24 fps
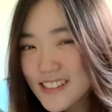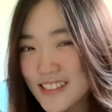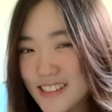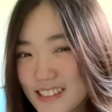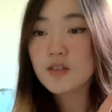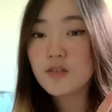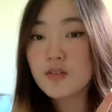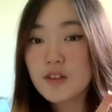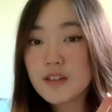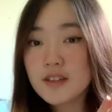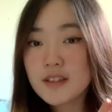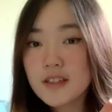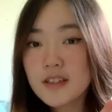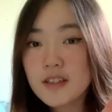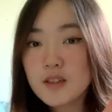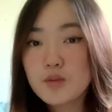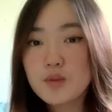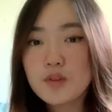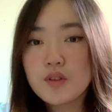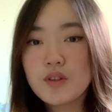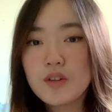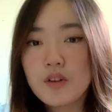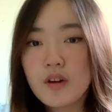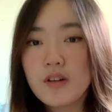The first thing is,
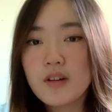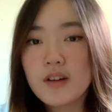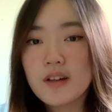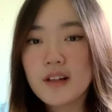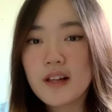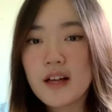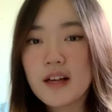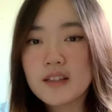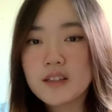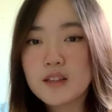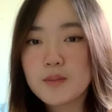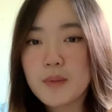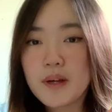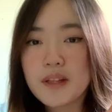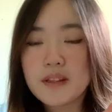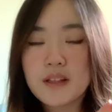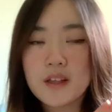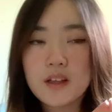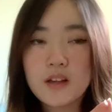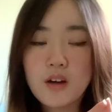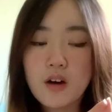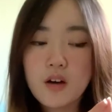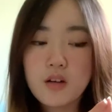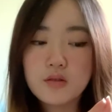when you go to class, you might
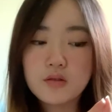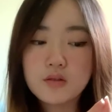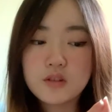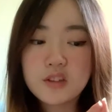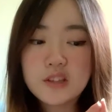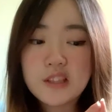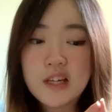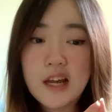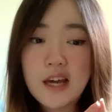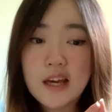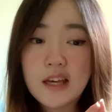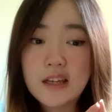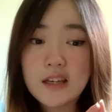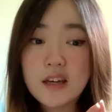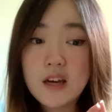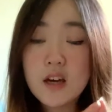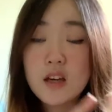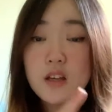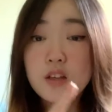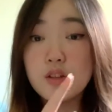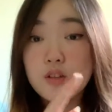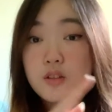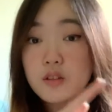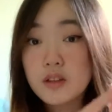think, oh, should I
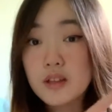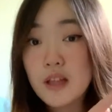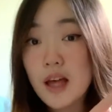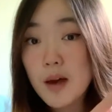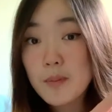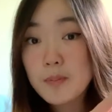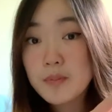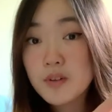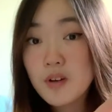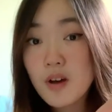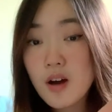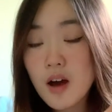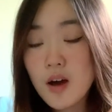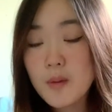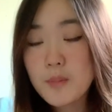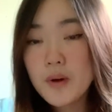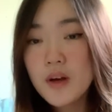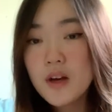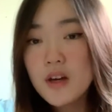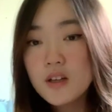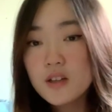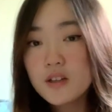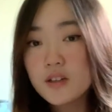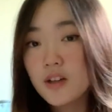use a laptop?
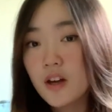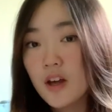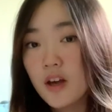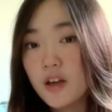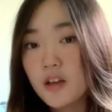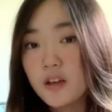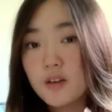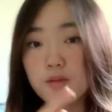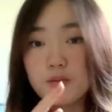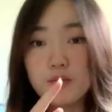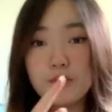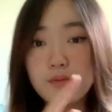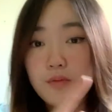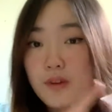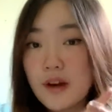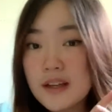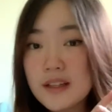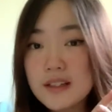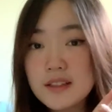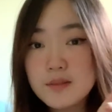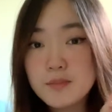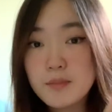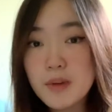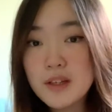Should I
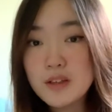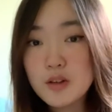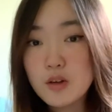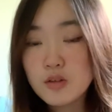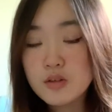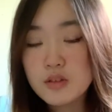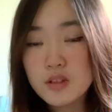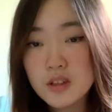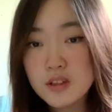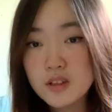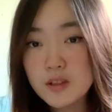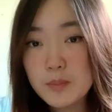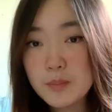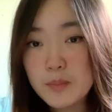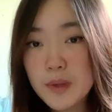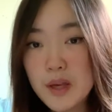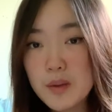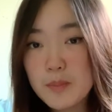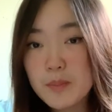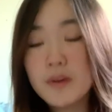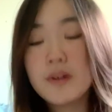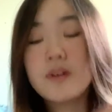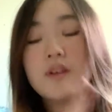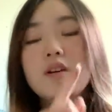write my notes on some
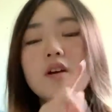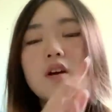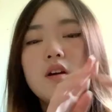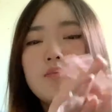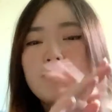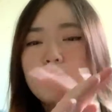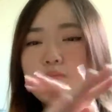paper?